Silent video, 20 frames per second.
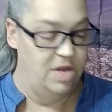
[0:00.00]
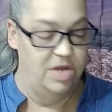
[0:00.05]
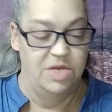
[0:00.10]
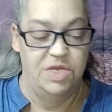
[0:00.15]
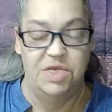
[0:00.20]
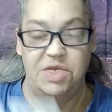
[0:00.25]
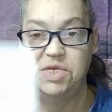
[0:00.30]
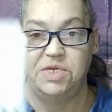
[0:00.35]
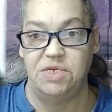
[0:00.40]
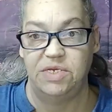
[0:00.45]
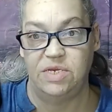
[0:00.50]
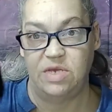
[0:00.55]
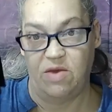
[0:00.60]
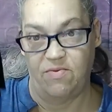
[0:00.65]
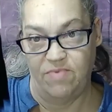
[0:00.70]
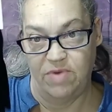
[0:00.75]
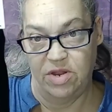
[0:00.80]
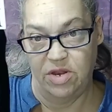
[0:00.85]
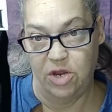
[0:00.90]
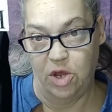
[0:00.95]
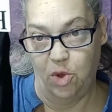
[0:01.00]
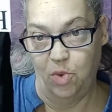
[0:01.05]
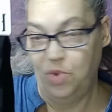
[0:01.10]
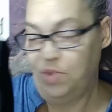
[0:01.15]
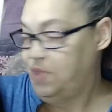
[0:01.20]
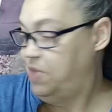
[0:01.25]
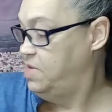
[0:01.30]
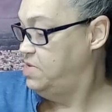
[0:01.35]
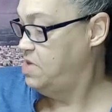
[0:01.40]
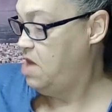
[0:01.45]
7
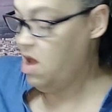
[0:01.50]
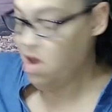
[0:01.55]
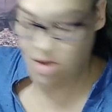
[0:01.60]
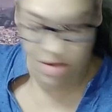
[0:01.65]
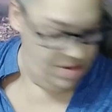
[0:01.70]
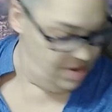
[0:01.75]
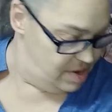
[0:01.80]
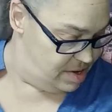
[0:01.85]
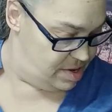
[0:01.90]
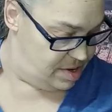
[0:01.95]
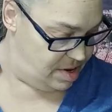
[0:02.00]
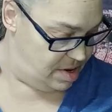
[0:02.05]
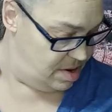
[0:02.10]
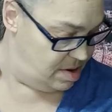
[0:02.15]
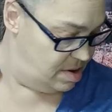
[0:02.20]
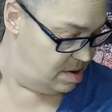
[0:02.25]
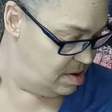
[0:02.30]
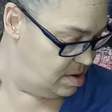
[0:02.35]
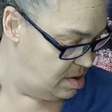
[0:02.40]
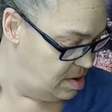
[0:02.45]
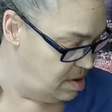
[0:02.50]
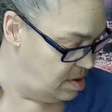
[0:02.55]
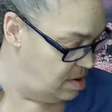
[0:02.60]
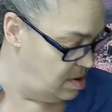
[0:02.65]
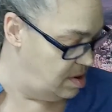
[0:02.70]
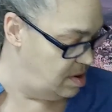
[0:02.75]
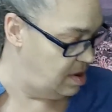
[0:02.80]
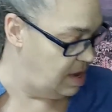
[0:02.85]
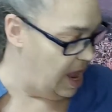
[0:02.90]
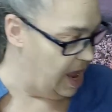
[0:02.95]
with the socks.
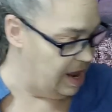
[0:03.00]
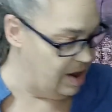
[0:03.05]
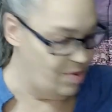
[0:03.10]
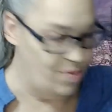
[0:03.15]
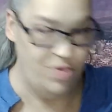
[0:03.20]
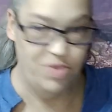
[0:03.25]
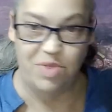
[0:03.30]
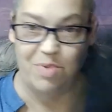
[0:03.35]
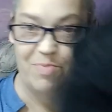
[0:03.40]
8 with